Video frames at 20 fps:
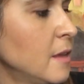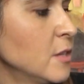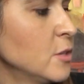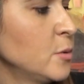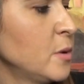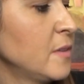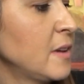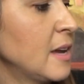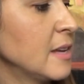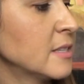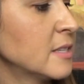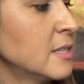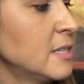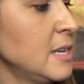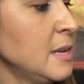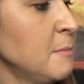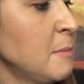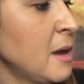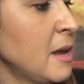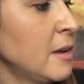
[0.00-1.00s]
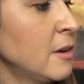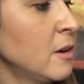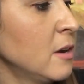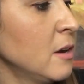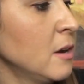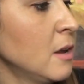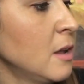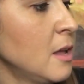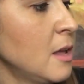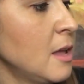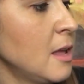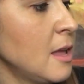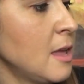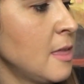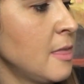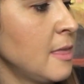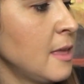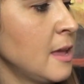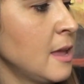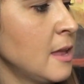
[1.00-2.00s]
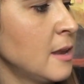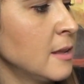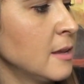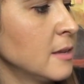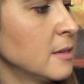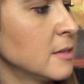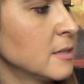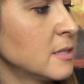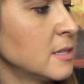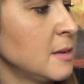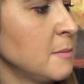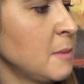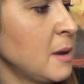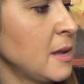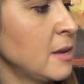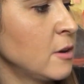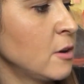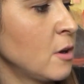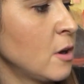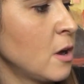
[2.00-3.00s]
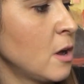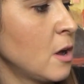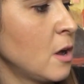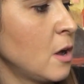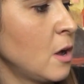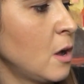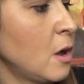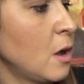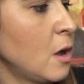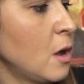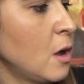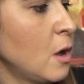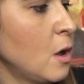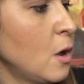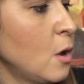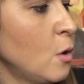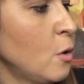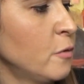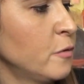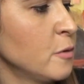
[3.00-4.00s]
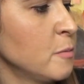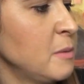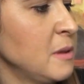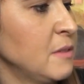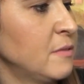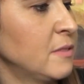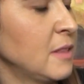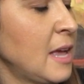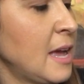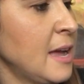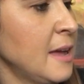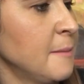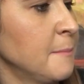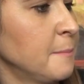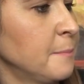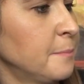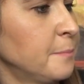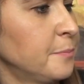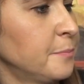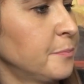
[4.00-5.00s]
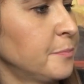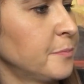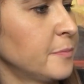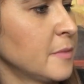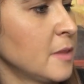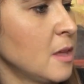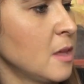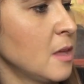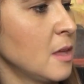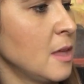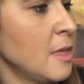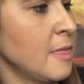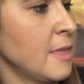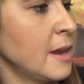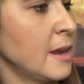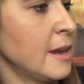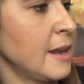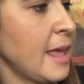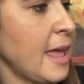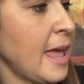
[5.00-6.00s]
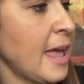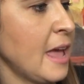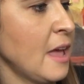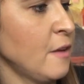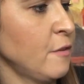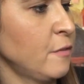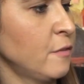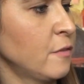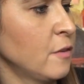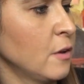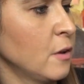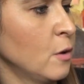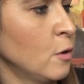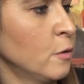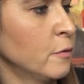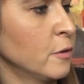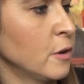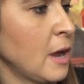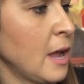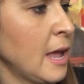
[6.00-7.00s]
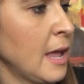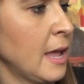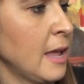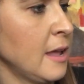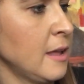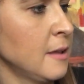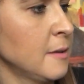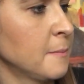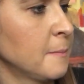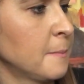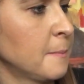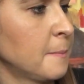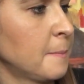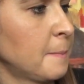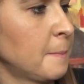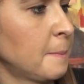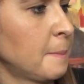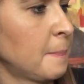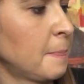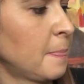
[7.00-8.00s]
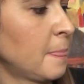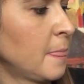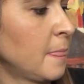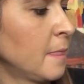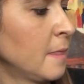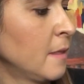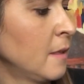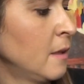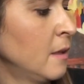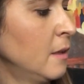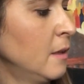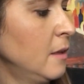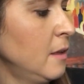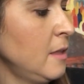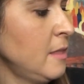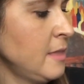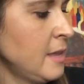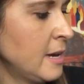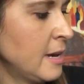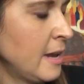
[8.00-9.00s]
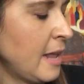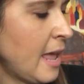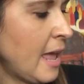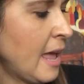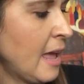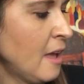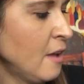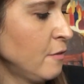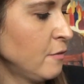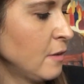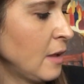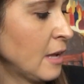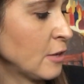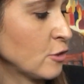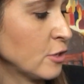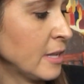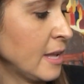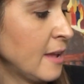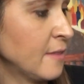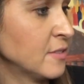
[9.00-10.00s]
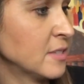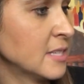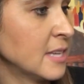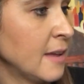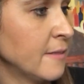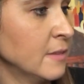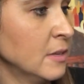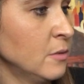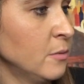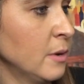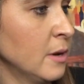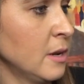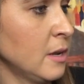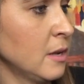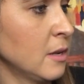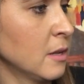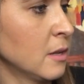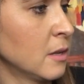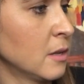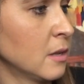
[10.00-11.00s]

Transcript: So we've got C minor, and then C minor over B flat, and then an F over A, and then an F, actually F7, right?